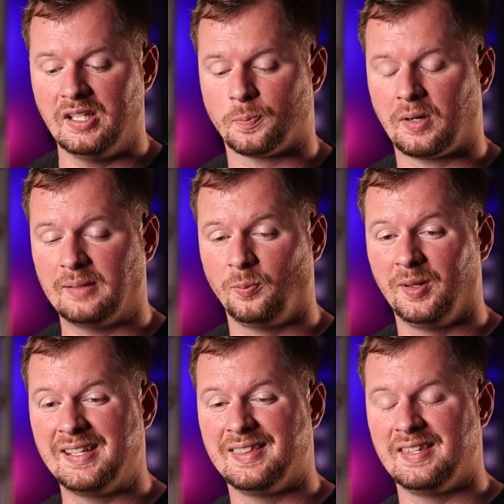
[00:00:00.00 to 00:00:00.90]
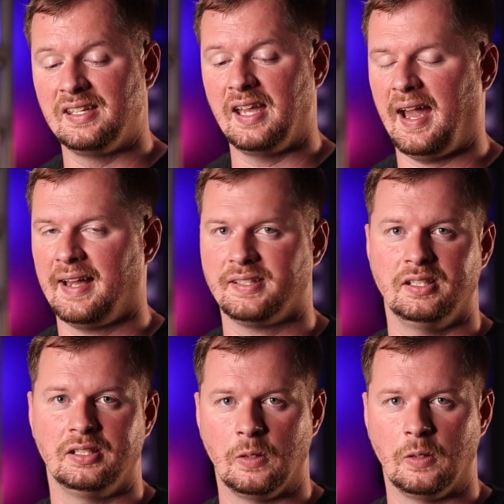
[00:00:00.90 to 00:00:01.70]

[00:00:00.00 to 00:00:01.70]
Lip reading: is probably the Acid,